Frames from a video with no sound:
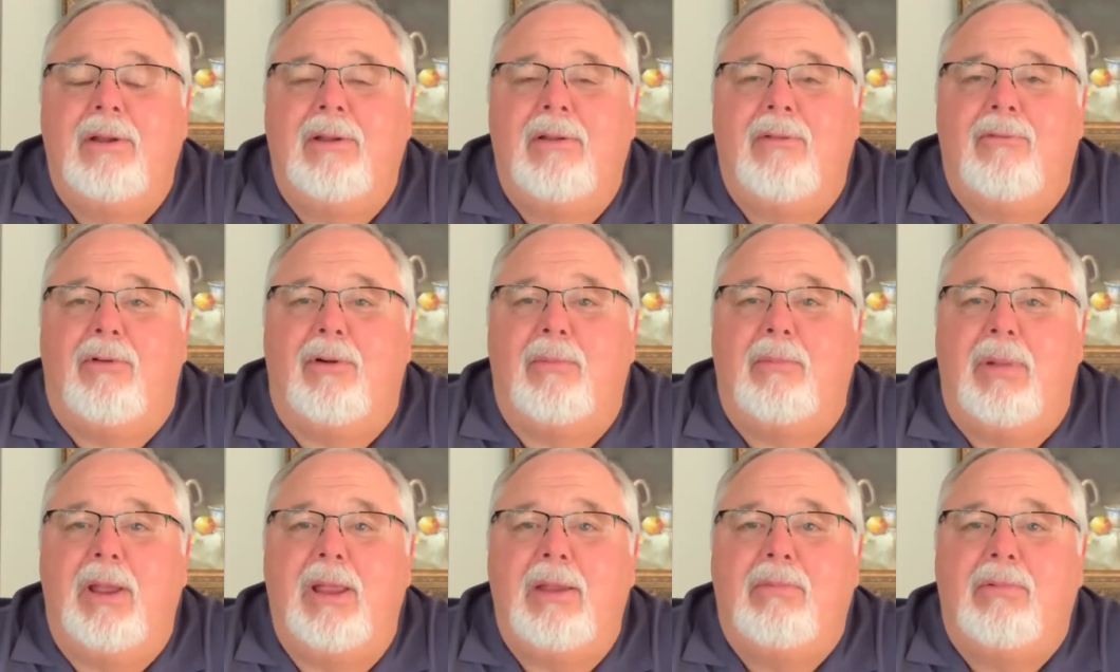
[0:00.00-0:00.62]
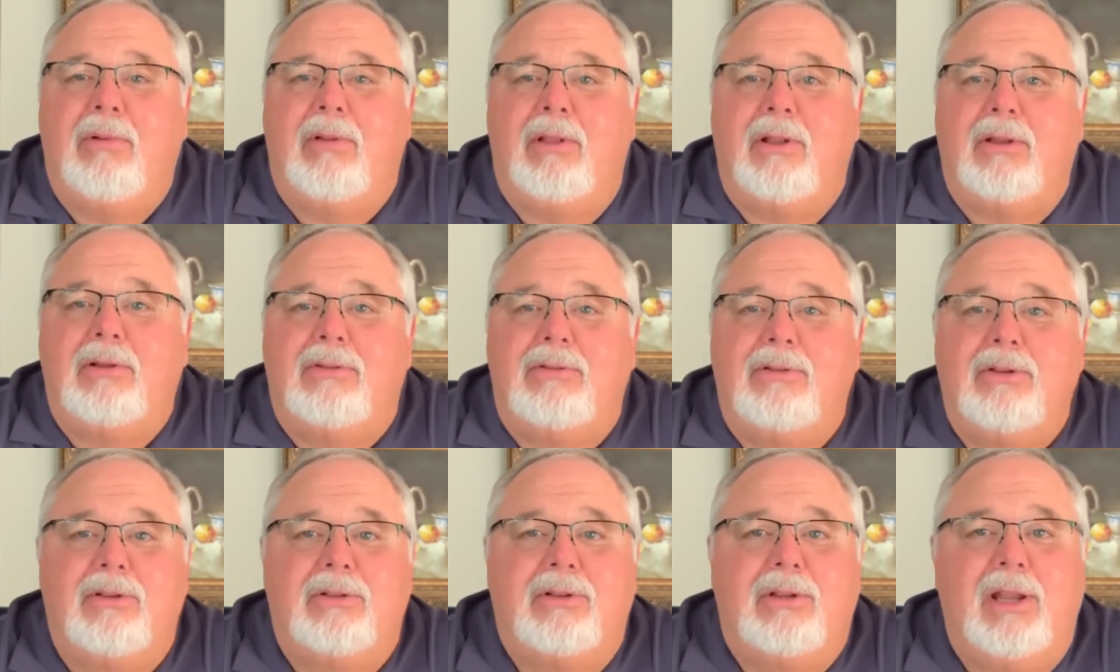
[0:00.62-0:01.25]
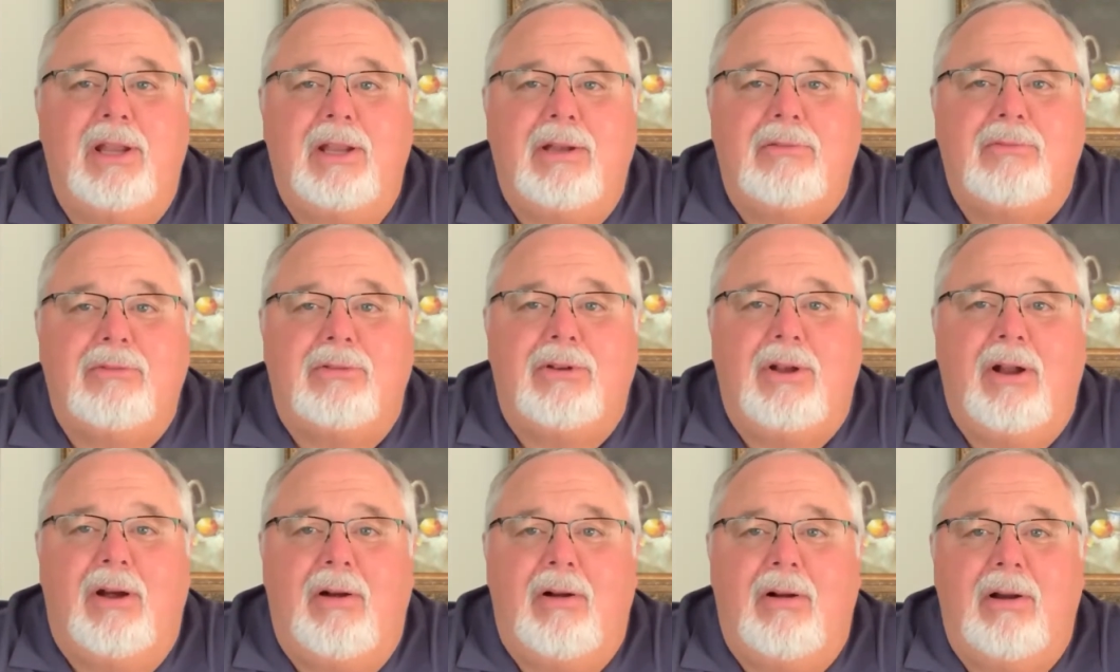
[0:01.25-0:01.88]
for people that's just getting
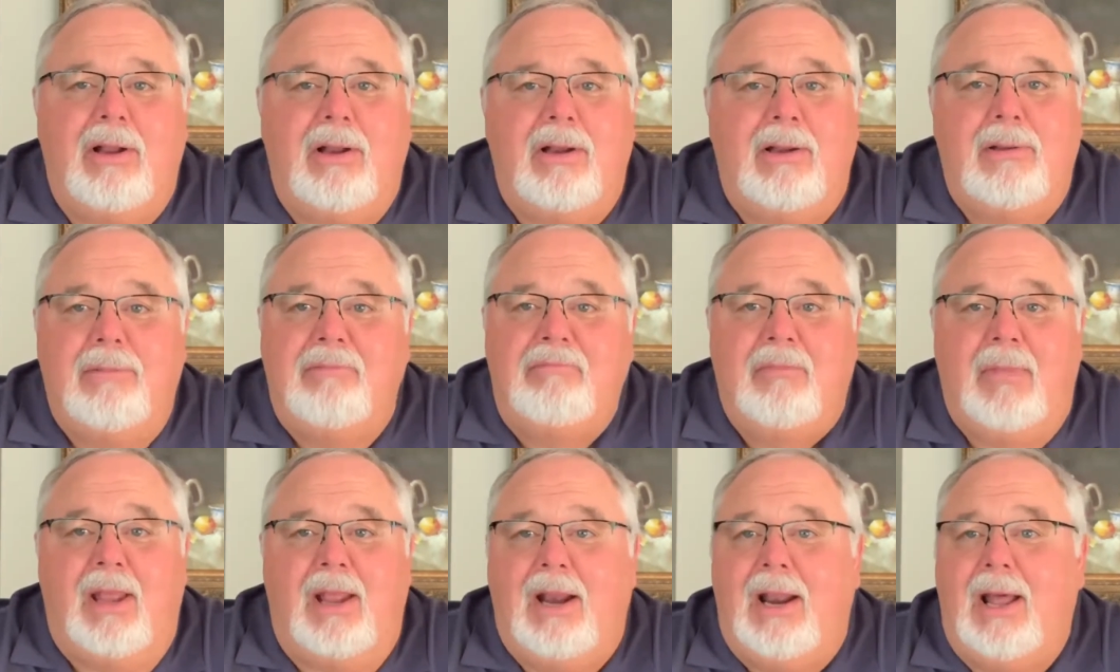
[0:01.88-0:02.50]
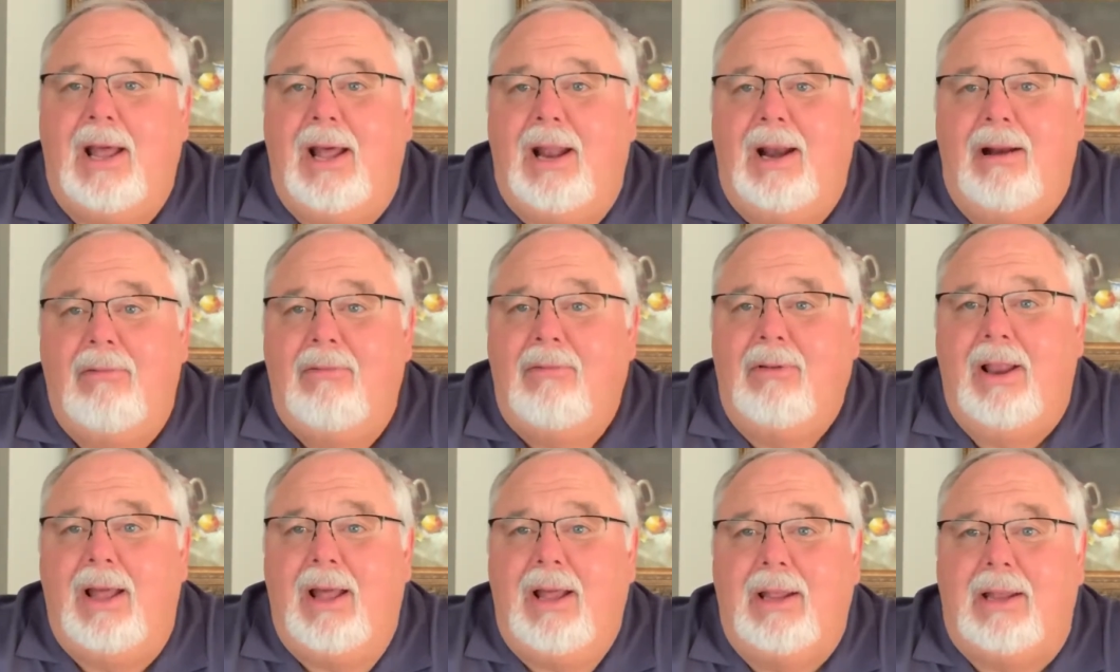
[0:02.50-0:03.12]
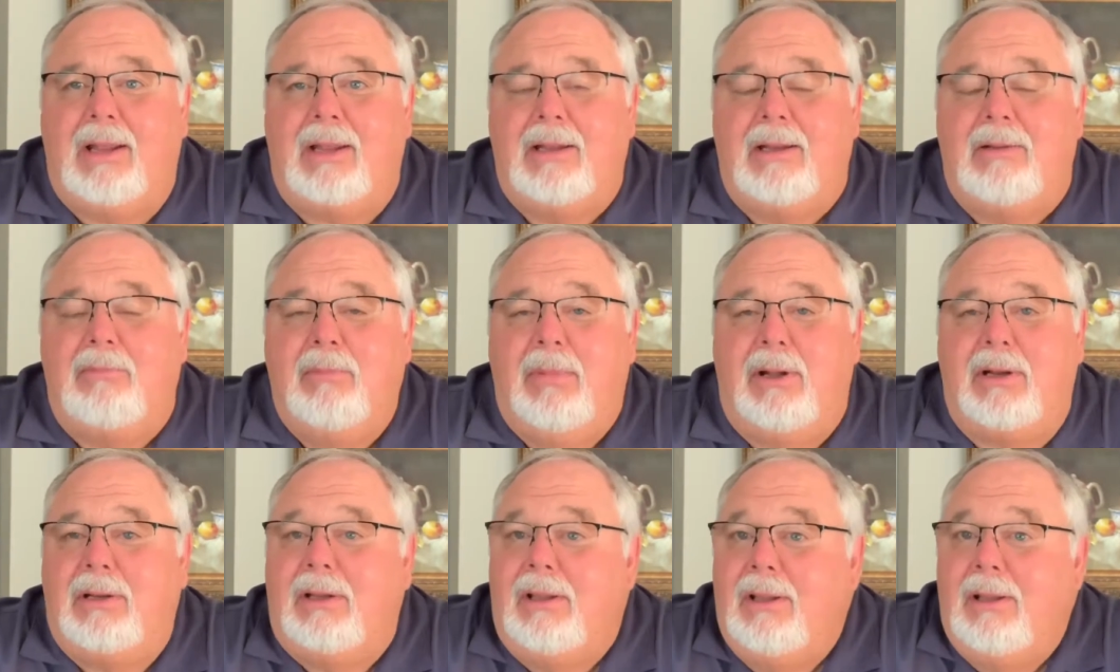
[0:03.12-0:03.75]
started, and I don't like it,
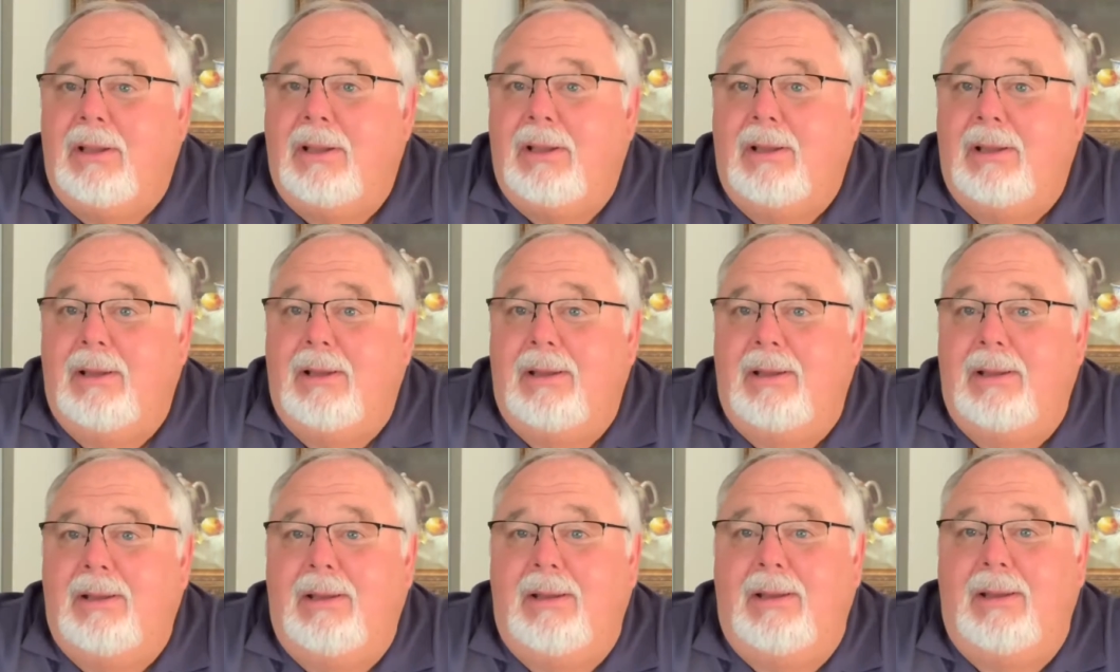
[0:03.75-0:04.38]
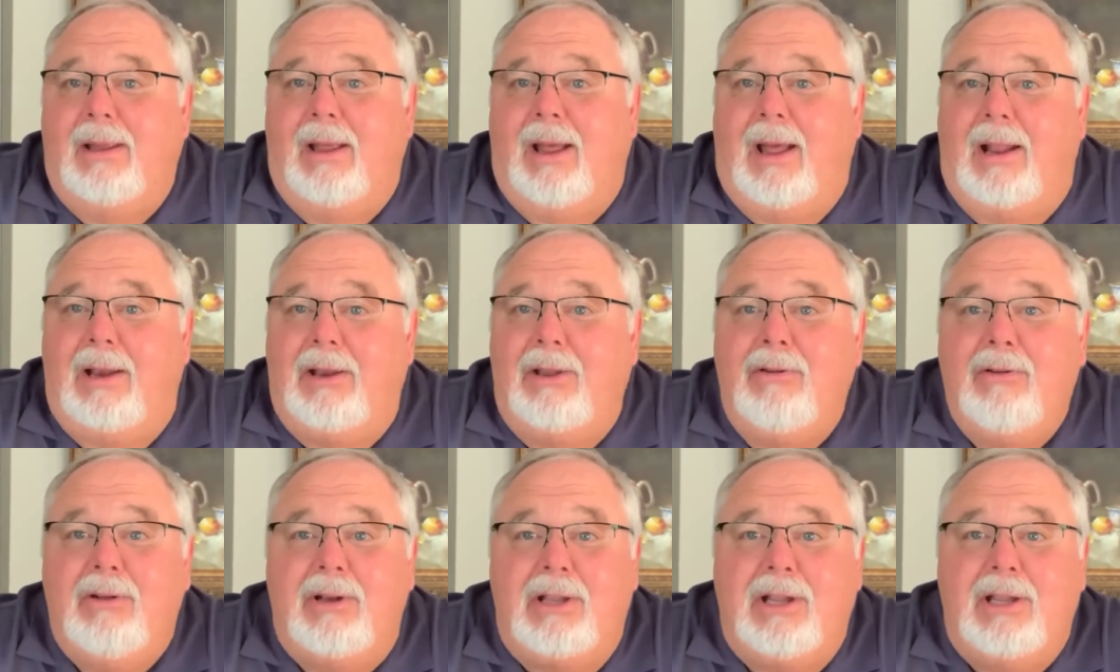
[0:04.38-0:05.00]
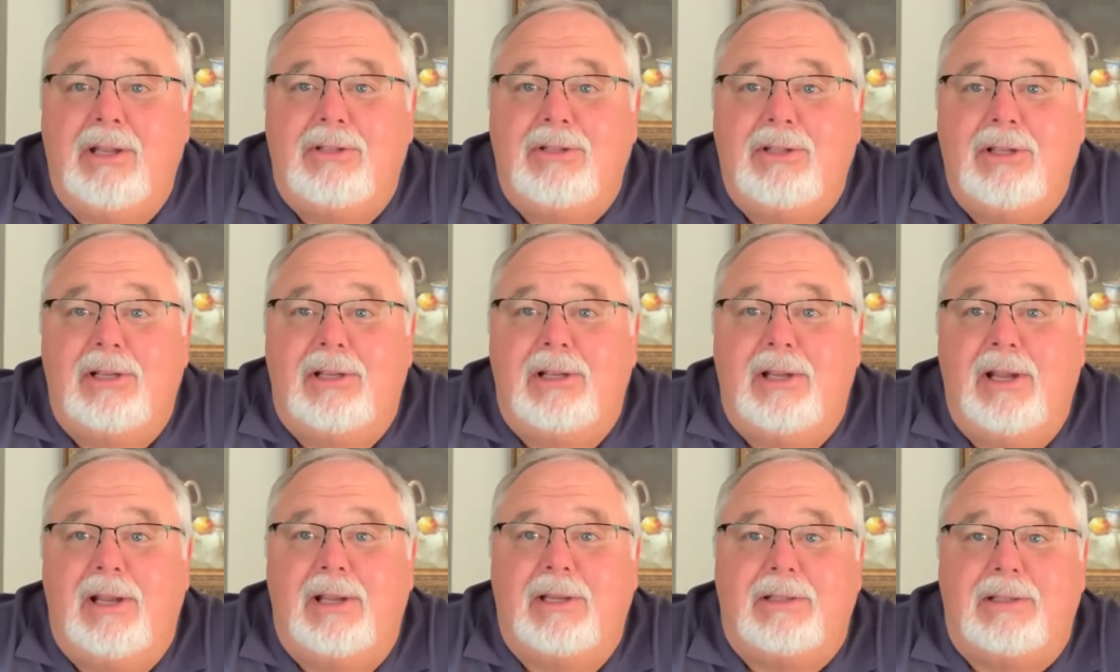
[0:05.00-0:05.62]
but I knew it'd get your
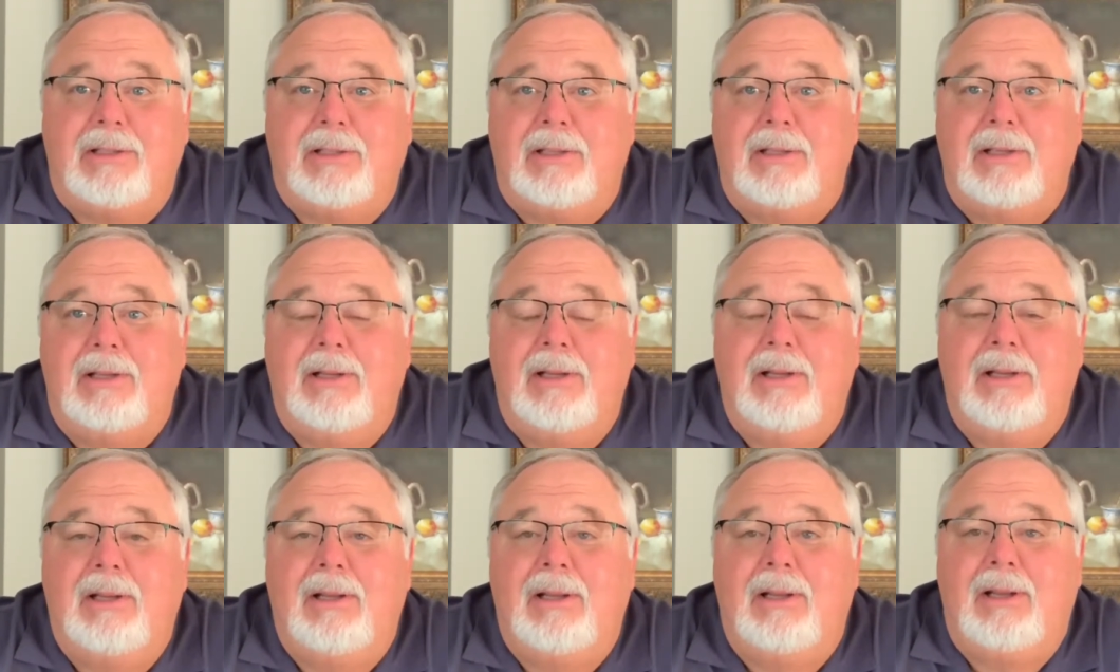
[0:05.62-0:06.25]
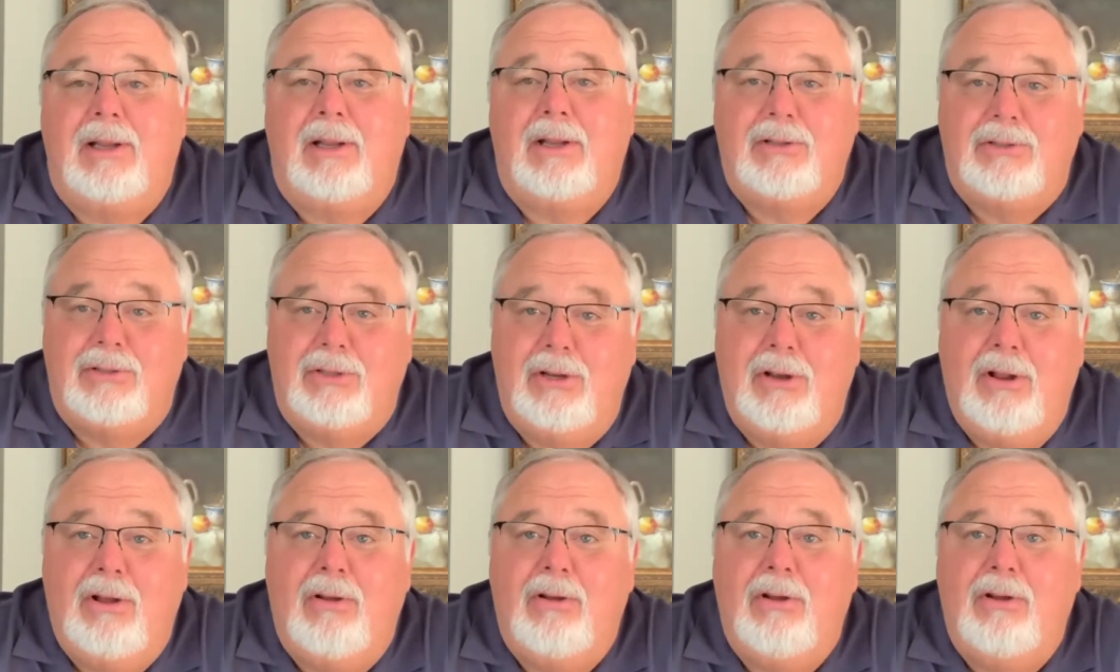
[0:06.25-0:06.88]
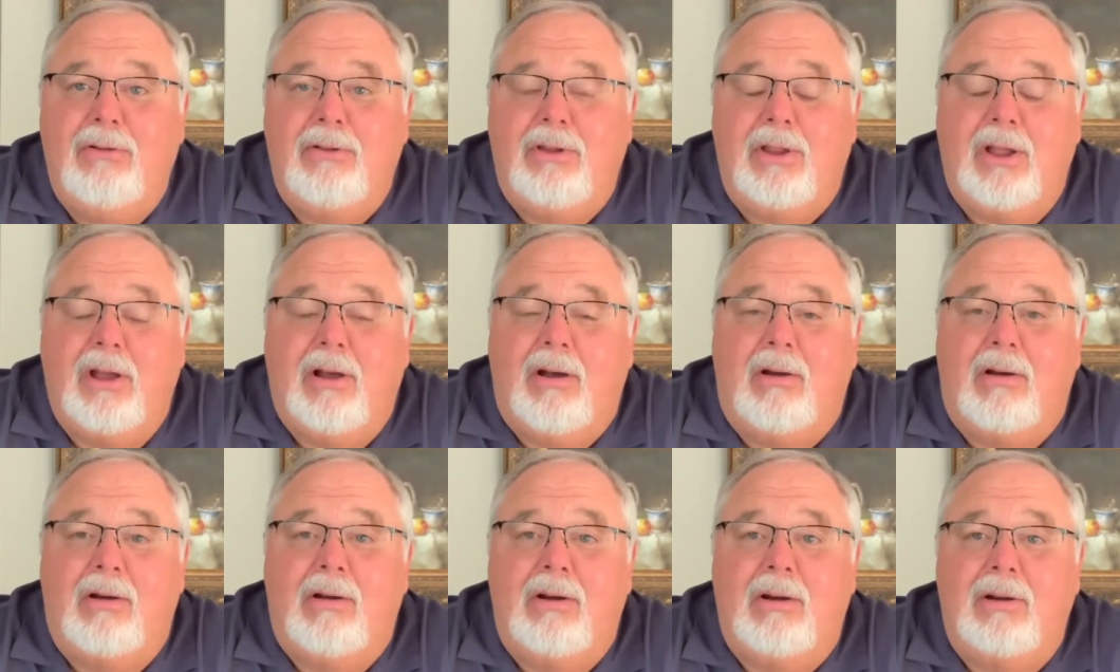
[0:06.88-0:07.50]
attention because you know who you
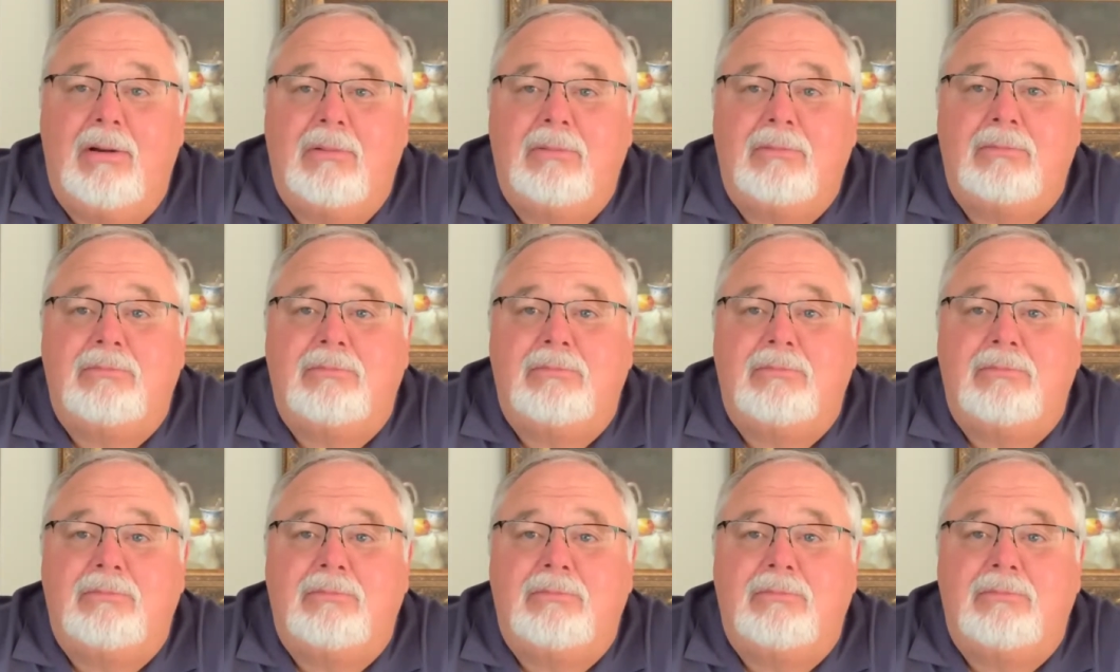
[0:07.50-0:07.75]
are.